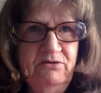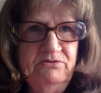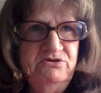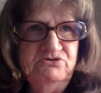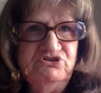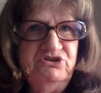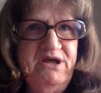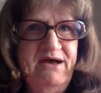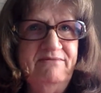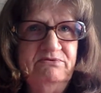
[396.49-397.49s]
You should
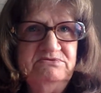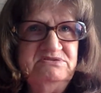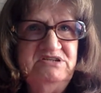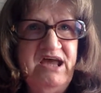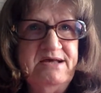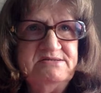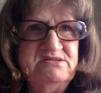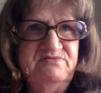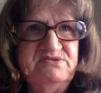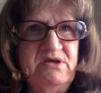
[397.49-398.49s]
have a
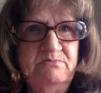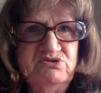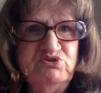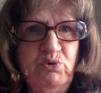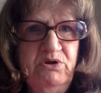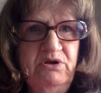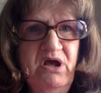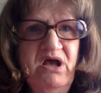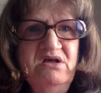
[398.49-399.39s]
test of some sort